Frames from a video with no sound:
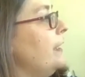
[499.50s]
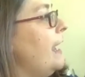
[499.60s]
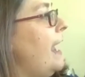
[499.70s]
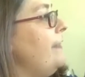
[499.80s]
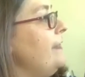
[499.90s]

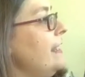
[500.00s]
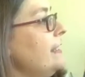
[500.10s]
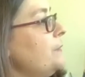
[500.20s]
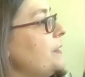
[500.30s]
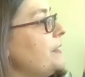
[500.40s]
and
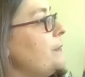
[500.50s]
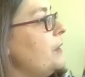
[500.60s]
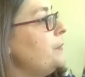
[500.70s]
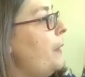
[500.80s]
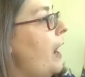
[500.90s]
this was the
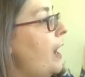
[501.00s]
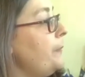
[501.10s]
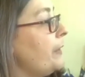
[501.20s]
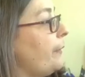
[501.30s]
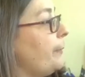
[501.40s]
most
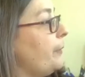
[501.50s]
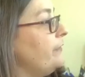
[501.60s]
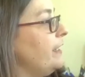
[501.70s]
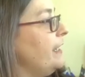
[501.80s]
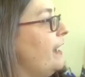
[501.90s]
popular
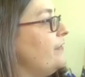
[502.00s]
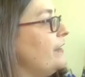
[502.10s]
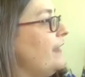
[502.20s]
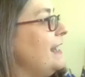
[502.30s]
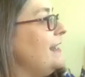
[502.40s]
privy of the
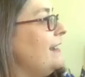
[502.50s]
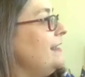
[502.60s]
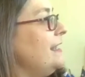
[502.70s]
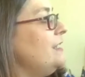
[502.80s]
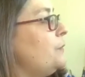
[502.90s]
late
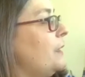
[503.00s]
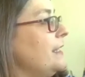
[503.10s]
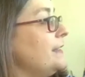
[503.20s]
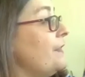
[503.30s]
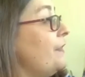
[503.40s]

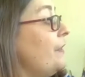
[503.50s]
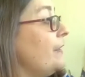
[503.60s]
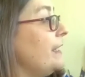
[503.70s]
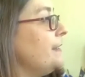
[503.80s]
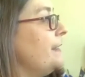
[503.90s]
1920s and
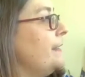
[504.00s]
30s.